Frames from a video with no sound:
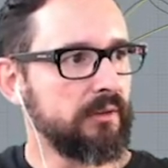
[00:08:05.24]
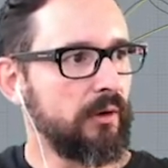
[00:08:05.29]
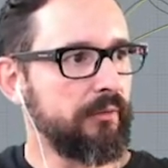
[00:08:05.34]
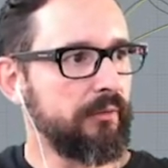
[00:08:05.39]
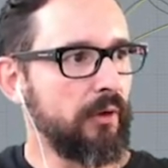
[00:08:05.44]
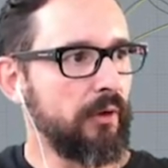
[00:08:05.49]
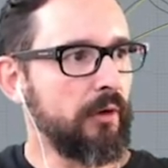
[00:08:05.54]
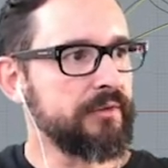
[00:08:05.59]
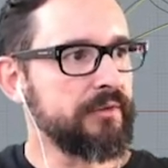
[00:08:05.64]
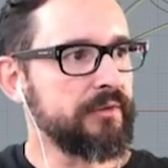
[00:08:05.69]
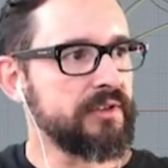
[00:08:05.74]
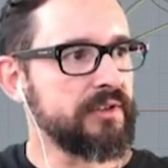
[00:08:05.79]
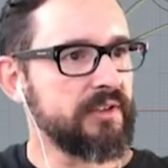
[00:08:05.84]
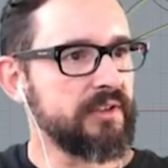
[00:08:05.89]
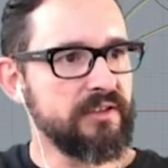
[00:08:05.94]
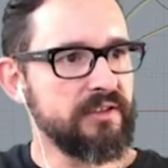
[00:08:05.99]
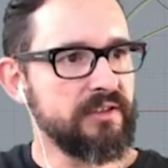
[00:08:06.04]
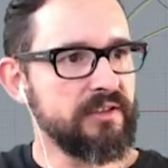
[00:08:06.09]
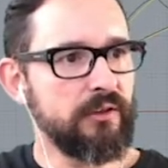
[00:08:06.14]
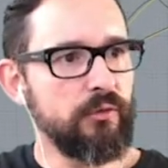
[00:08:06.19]
lofts.
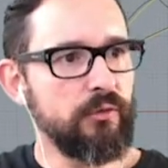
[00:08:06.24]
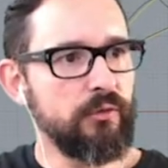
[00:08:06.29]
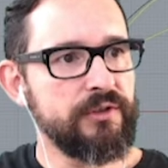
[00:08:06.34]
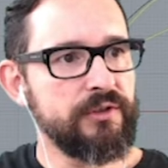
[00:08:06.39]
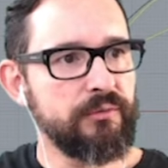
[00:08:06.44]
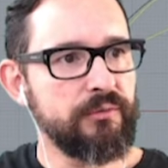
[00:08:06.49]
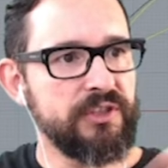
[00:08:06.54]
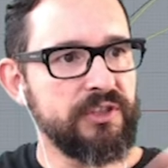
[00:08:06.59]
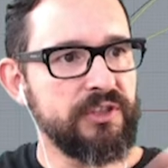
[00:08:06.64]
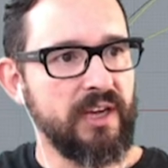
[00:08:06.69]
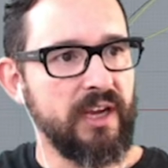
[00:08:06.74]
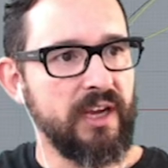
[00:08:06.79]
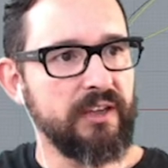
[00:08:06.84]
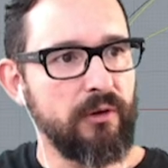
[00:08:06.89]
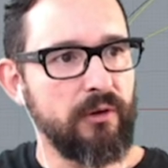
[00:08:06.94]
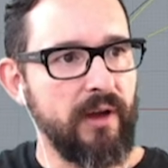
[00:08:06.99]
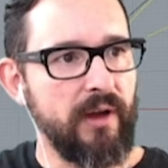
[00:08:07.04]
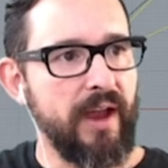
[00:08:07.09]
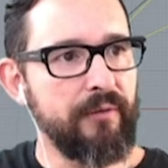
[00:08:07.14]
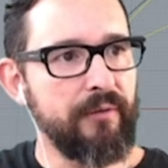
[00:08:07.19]
There's the loose, which kind
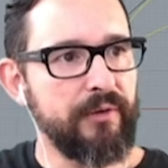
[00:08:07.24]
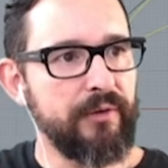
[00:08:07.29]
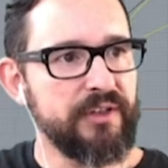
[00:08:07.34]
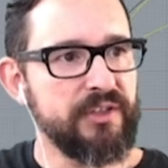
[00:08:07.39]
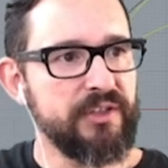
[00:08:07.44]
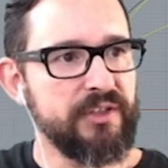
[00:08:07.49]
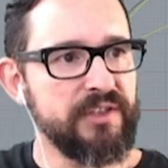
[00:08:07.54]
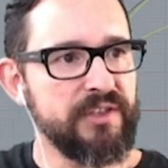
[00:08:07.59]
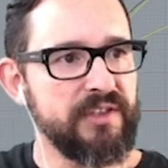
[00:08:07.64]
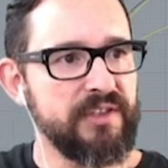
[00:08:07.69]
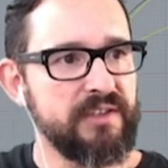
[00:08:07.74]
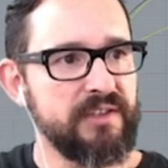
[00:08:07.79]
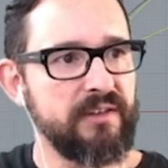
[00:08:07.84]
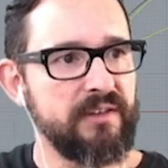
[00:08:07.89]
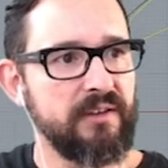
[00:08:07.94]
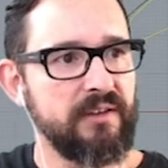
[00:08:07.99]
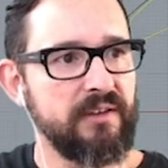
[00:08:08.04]
of averages it.